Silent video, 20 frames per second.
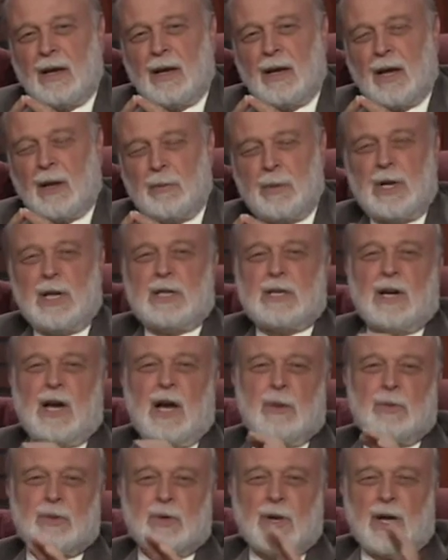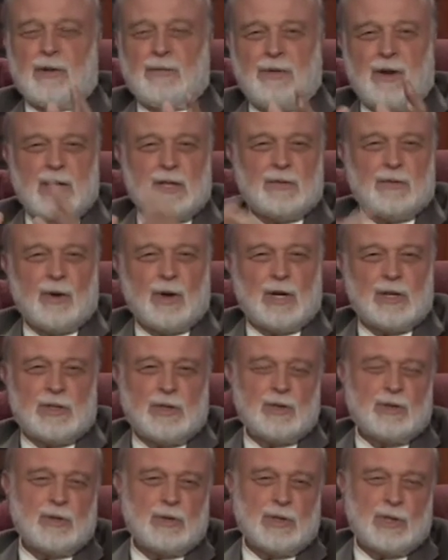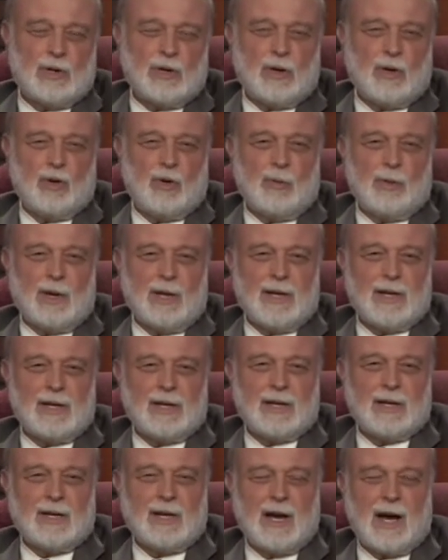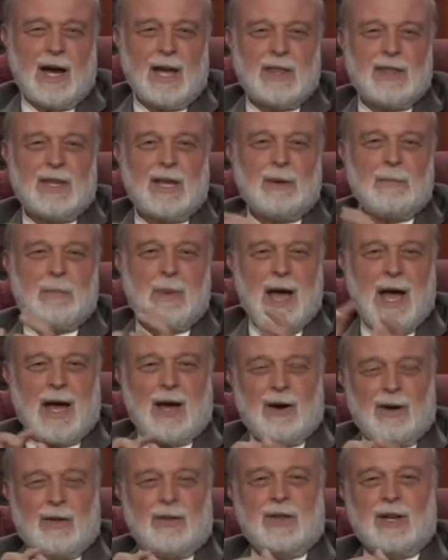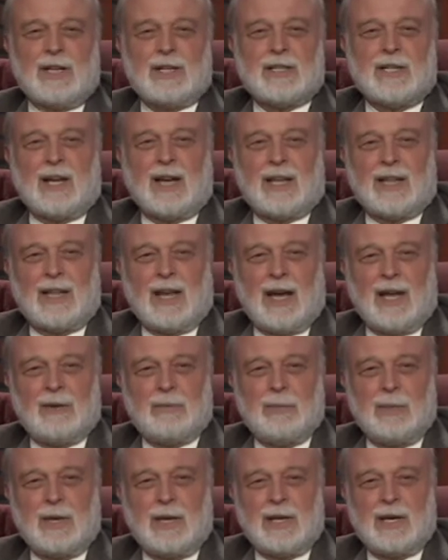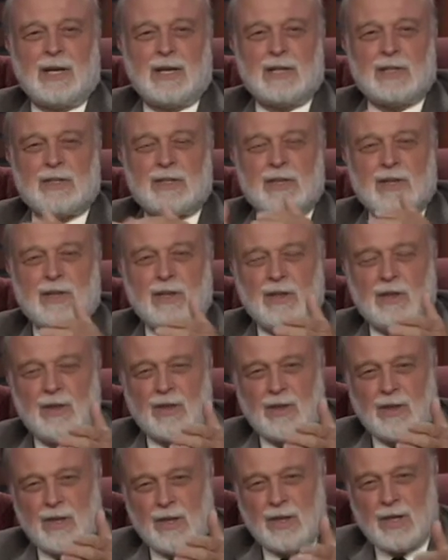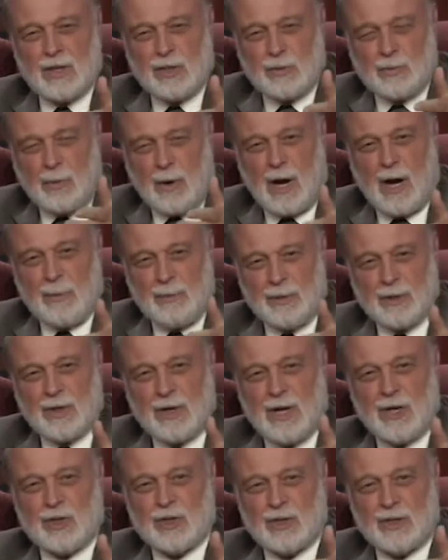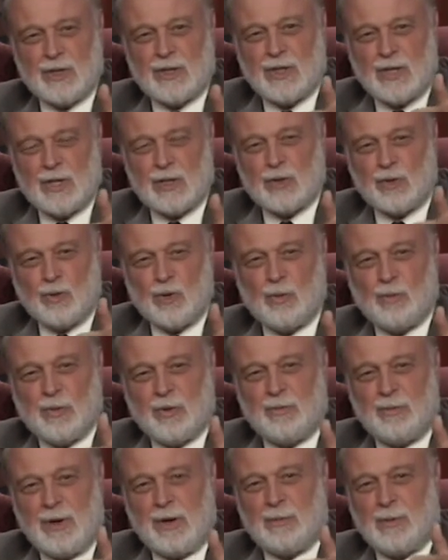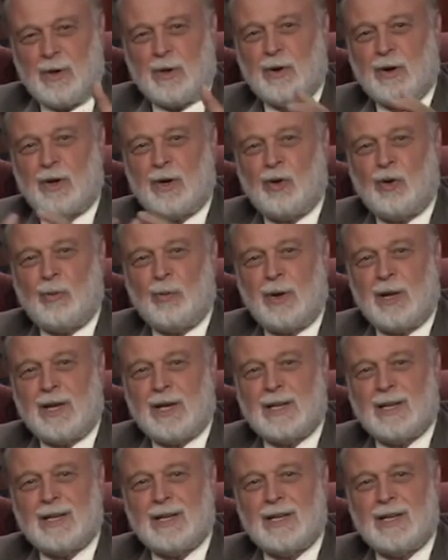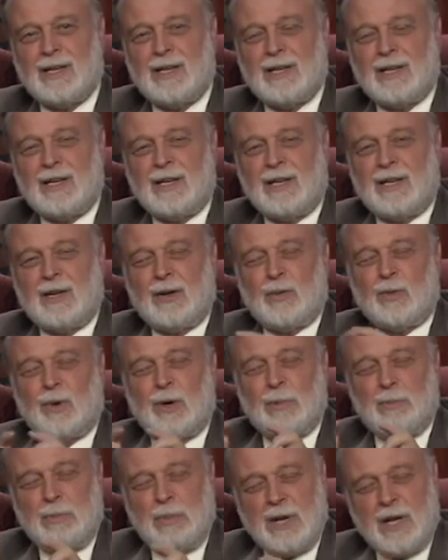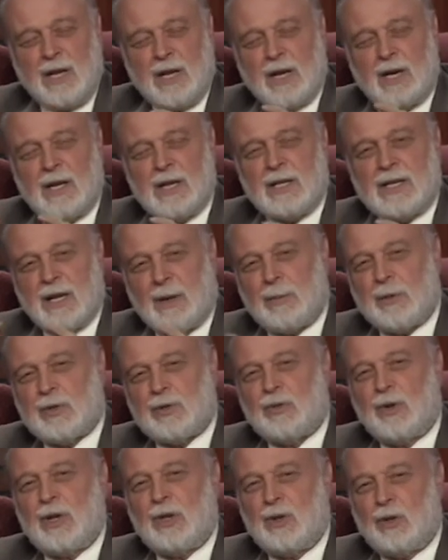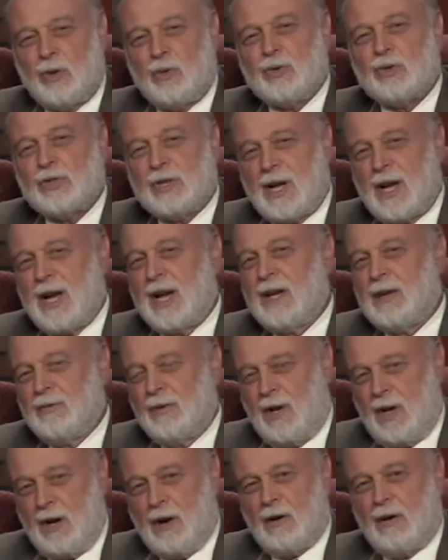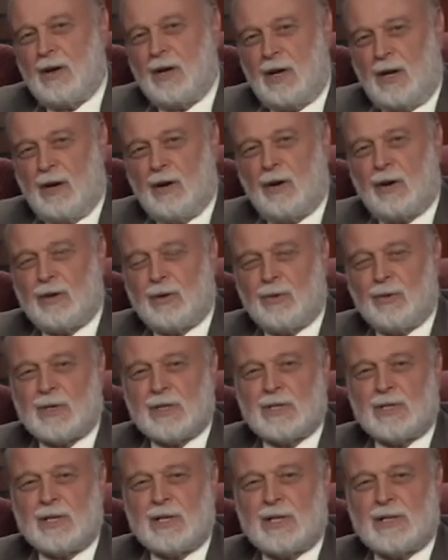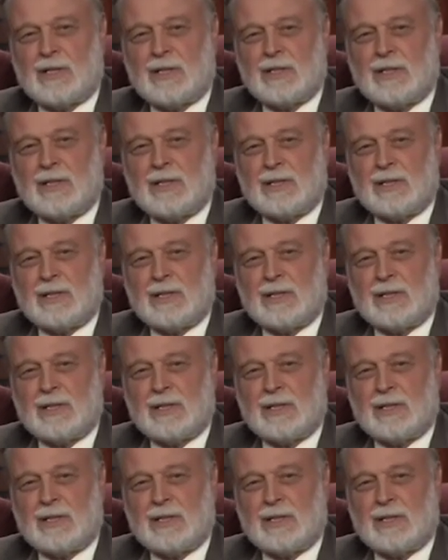And many times when I face various issues here at Loma Linda, I think back on things like that because this population, this group of people here at Loma Linda, repeatedly demonstrate those kind of caring characteristics.